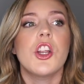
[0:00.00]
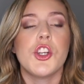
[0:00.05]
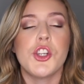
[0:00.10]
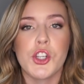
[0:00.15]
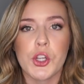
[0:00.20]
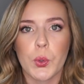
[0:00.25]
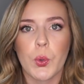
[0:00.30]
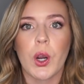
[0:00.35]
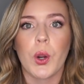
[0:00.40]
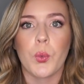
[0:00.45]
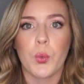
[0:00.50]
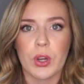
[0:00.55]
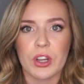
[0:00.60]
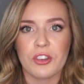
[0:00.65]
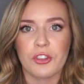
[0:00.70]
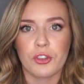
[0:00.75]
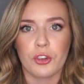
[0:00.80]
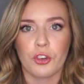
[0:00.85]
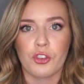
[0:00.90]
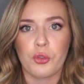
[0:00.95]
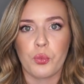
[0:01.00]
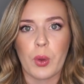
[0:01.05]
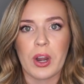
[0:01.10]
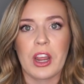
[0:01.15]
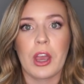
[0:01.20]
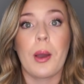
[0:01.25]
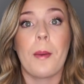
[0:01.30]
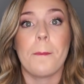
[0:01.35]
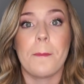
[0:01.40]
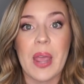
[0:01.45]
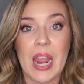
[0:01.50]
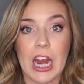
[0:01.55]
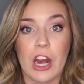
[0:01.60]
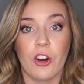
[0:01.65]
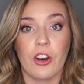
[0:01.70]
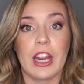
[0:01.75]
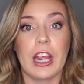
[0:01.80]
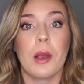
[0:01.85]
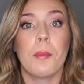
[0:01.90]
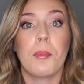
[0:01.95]
do our research when
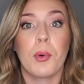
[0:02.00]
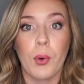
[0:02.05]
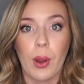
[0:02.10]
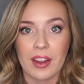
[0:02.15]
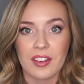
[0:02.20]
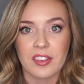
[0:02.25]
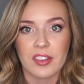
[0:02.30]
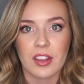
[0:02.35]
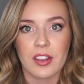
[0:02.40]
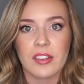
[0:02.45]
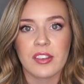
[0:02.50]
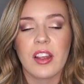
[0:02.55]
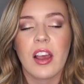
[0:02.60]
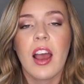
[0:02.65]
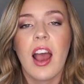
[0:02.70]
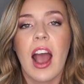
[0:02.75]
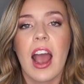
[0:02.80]
comparing prices.